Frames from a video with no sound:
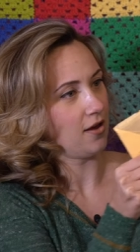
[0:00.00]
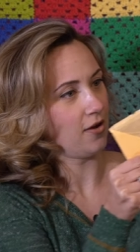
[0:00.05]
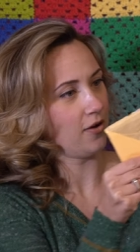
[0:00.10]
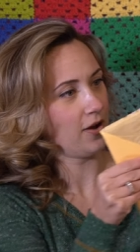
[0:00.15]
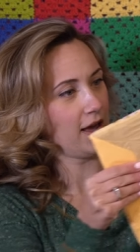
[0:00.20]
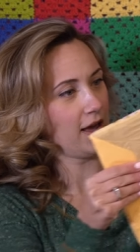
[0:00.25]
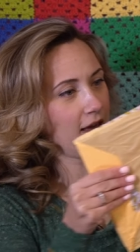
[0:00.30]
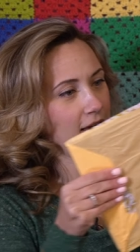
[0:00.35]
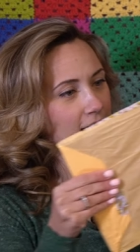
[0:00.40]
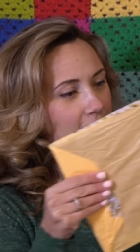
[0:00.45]

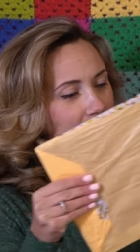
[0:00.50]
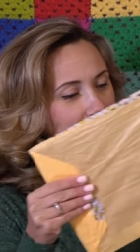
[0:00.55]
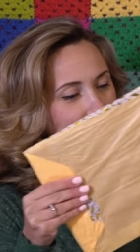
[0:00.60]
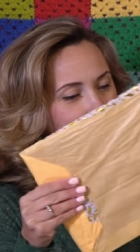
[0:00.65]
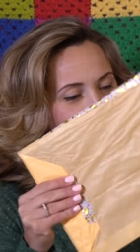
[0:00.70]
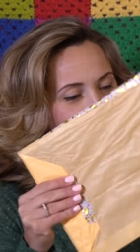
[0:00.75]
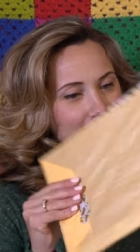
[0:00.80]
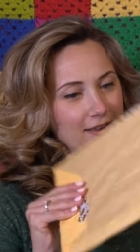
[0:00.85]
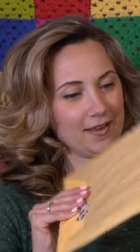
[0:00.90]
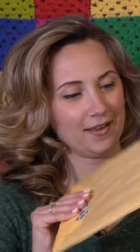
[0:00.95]
okay.
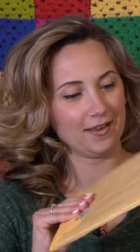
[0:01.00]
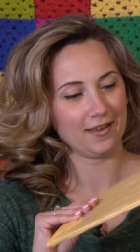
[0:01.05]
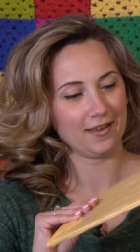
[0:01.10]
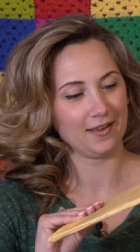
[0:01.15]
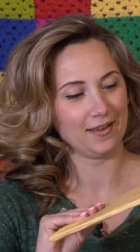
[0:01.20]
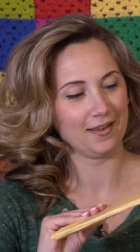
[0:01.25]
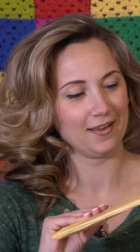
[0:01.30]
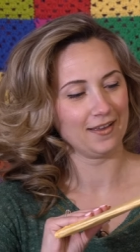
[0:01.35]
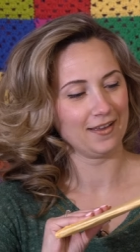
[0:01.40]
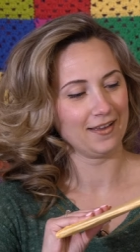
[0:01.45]

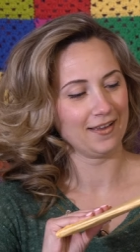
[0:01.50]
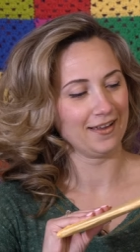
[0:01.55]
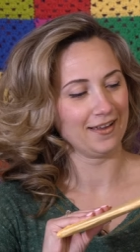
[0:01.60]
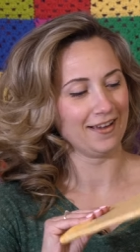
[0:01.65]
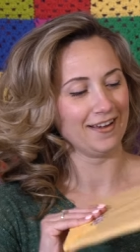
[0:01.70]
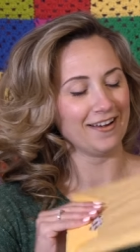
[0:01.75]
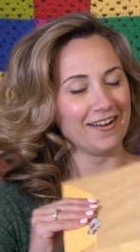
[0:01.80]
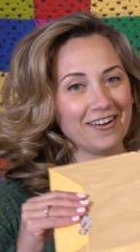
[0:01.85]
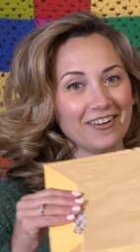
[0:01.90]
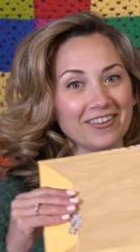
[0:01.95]

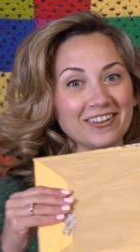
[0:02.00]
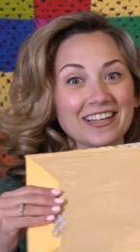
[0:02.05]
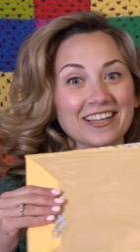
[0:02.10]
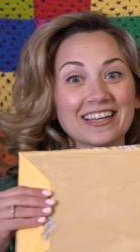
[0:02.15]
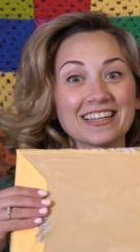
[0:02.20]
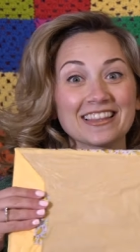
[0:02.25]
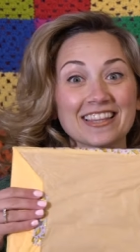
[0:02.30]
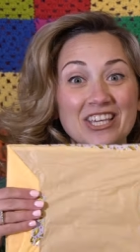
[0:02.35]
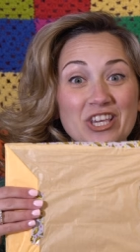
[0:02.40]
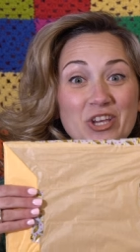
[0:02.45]
Oh,
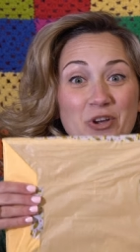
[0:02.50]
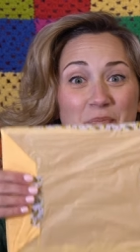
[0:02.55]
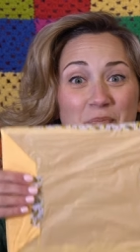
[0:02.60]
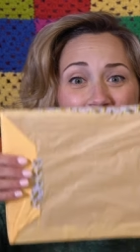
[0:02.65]
look at the cute